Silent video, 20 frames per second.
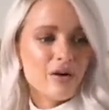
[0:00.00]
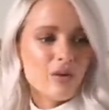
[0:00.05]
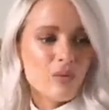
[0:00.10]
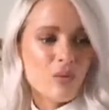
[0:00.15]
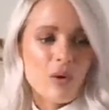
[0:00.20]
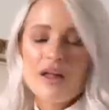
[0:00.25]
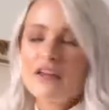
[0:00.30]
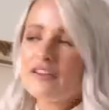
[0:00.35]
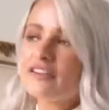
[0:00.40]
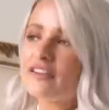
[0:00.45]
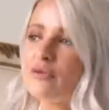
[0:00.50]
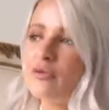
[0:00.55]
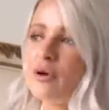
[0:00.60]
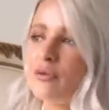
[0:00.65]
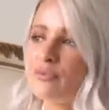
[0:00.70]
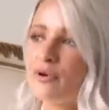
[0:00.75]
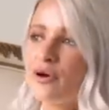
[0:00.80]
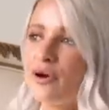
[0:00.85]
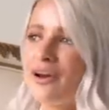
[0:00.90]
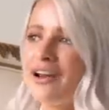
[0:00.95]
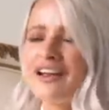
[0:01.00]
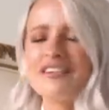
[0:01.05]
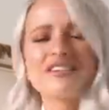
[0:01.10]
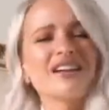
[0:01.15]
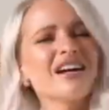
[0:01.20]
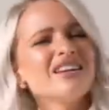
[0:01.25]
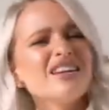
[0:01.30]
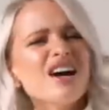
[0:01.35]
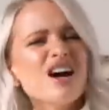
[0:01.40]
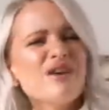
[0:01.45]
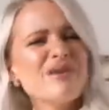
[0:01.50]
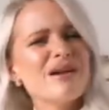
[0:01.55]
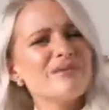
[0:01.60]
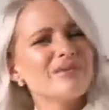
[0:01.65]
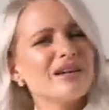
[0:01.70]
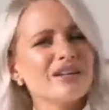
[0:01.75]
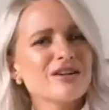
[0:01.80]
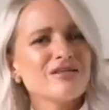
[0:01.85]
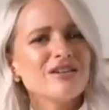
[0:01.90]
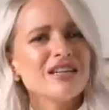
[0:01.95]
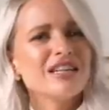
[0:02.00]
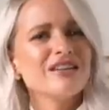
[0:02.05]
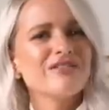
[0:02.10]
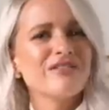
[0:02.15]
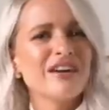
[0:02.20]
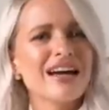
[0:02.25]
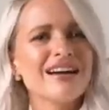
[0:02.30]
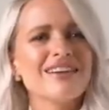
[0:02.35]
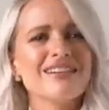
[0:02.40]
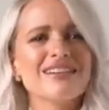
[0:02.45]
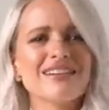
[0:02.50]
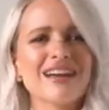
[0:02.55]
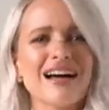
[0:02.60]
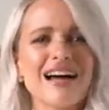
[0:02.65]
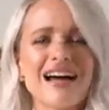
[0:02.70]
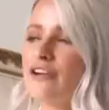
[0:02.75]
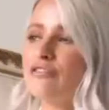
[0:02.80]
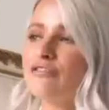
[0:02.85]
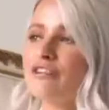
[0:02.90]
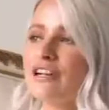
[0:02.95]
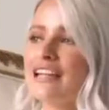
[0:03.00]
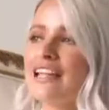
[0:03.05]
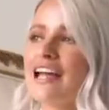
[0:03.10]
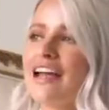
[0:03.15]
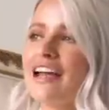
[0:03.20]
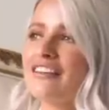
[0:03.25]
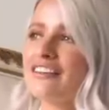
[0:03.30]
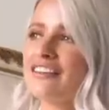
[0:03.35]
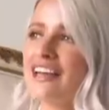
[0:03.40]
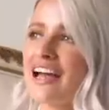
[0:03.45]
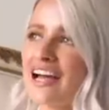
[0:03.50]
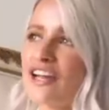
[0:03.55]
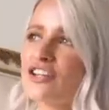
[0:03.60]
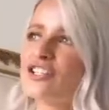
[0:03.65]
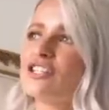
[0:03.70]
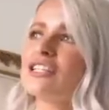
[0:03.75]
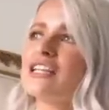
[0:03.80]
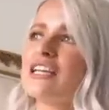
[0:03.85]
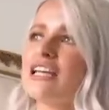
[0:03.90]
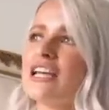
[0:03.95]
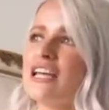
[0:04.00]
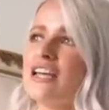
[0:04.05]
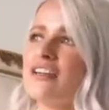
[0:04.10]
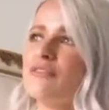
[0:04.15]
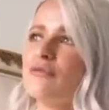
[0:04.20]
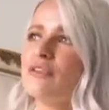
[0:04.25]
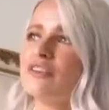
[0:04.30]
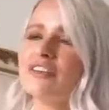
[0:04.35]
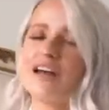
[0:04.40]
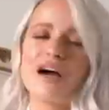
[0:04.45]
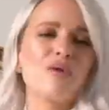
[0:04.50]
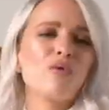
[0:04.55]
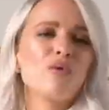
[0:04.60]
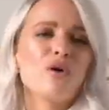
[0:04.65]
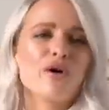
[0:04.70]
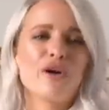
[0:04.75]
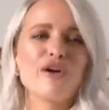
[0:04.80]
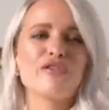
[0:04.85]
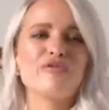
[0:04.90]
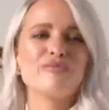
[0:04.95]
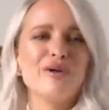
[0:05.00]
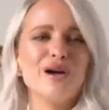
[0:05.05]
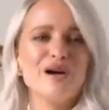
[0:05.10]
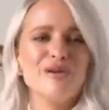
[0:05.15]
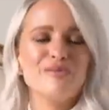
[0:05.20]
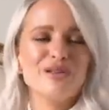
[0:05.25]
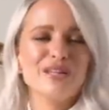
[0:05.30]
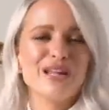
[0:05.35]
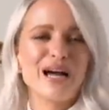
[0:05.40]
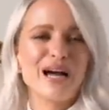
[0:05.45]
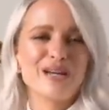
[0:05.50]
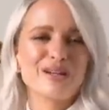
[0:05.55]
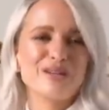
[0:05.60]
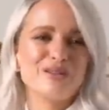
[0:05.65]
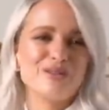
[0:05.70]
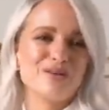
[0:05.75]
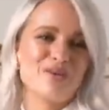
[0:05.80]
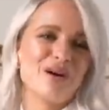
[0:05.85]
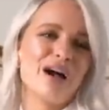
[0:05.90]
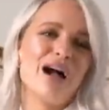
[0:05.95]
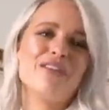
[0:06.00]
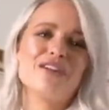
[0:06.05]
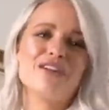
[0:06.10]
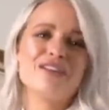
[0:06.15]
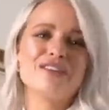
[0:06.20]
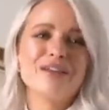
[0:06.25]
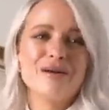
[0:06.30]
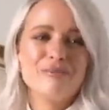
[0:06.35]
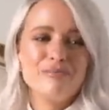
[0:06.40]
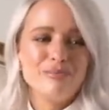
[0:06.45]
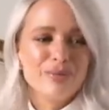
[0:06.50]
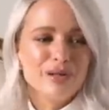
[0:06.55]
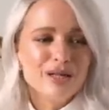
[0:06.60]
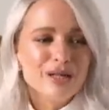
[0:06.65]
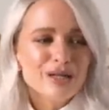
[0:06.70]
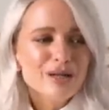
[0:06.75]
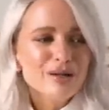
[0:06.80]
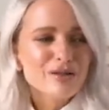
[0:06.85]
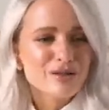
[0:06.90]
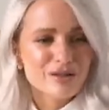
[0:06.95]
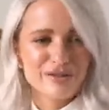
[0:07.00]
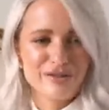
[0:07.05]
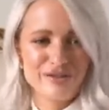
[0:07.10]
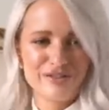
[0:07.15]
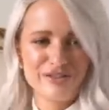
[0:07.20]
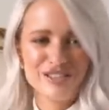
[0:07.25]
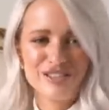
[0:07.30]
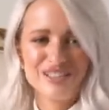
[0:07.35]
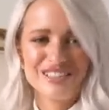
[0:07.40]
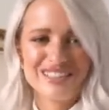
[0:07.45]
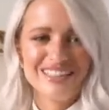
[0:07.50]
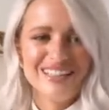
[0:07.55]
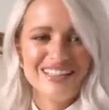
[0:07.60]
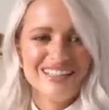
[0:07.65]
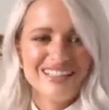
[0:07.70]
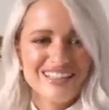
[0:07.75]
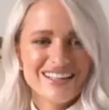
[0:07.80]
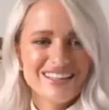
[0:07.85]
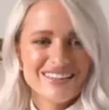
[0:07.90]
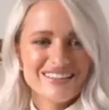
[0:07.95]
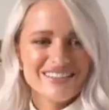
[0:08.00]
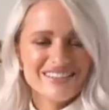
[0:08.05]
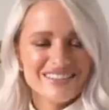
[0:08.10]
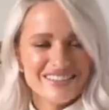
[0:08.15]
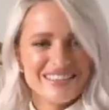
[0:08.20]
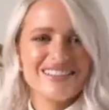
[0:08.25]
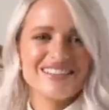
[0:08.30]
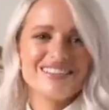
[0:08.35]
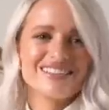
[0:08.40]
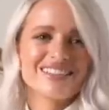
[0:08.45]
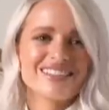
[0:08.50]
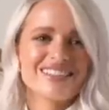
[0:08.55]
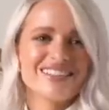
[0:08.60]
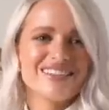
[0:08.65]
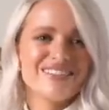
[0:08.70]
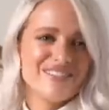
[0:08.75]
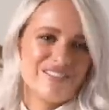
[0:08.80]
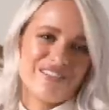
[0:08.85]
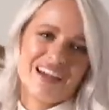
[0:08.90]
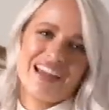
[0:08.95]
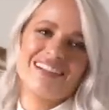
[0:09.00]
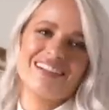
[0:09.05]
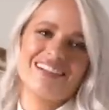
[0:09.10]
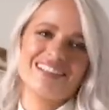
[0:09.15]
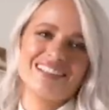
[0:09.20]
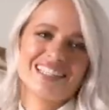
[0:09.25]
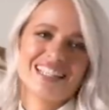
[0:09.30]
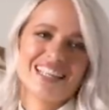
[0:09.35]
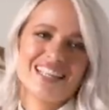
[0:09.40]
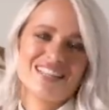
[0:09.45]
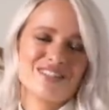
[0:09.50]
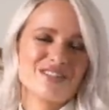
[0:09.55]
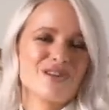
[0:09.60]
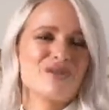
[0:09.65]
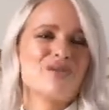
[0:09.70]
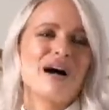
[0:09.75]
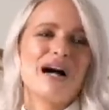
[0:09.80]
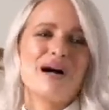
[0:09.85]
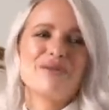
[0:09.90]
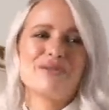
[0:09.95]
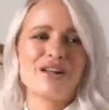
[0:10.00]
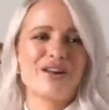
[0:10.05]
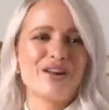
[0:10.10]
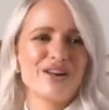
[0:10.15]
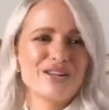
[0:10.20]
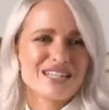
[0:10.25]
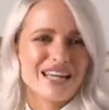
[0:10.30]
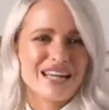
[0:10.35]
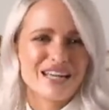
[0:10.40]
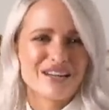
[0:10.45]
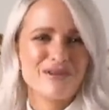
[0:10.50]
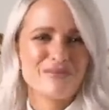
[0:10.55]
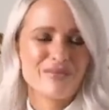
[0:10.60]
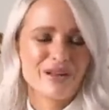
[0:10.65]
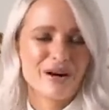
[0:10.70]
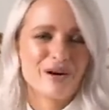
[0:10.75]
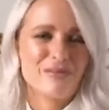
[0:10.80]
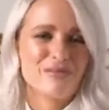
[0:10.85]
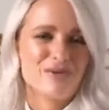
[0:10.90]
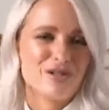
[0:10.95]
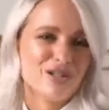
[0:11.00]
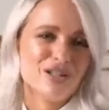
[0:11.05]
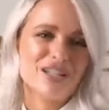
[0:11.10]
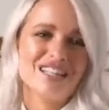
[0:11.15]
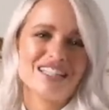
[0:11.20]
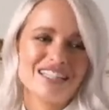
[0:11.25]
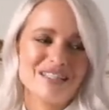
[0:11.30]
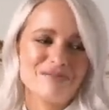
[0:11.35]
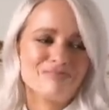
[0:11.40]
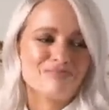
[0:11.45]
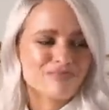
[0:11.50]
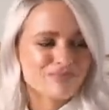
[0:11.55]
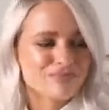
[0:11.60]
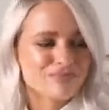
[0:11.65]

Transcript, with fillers: whilst at one point I was like, no, maybe I don't need a veil, I realised actually it was that one-off moment that I could wear this beautiful silk veil. So why would I not take up that opportunity?